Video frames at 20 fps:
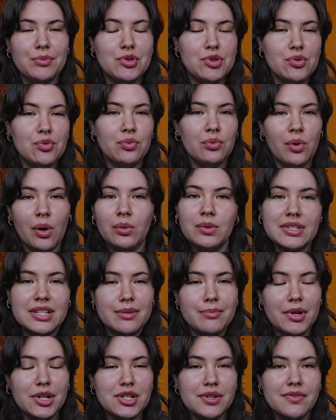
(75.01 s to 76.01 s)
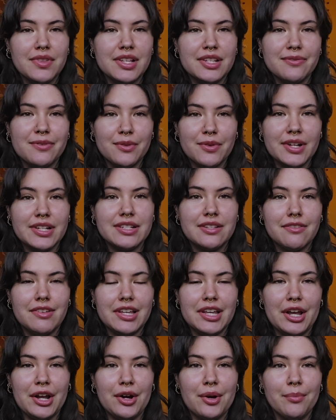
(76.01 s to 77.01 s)
You won't see much of this for the rest of the
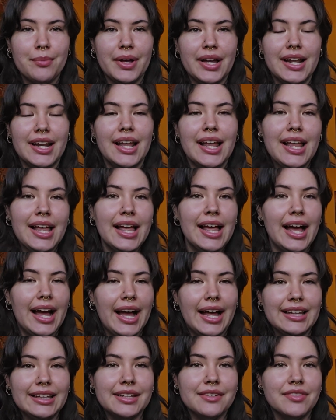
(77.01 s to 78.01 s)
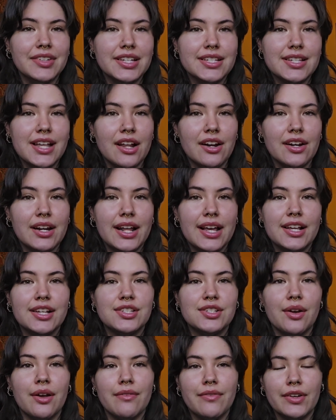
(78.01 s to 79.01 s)
year, but I leave this Saturday,
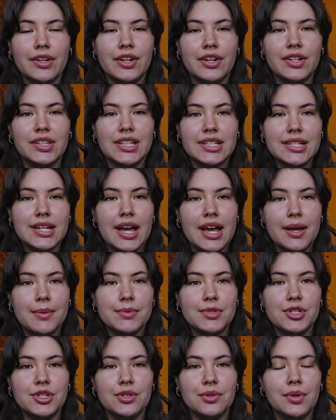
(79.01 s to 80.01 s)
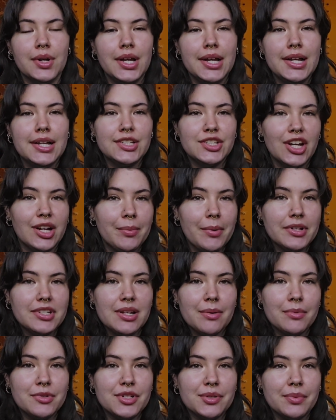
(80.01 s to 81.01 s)
so I figured the time to talk about
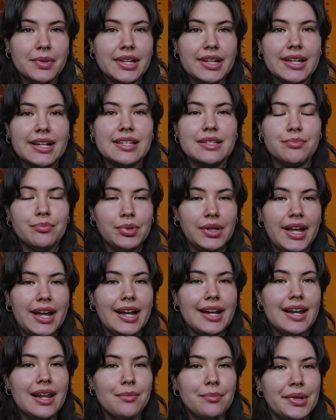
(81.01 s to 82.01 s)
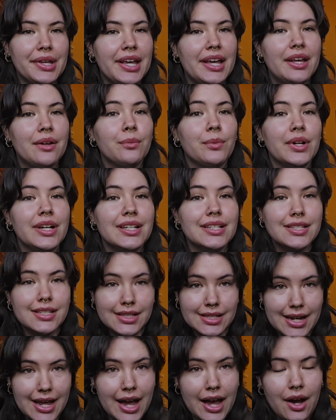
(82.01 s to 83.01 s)
temperature blankets, plan, and begin was
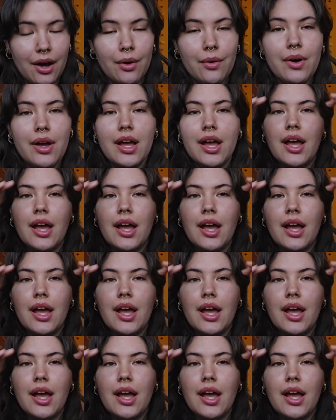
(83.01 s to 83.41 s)
now.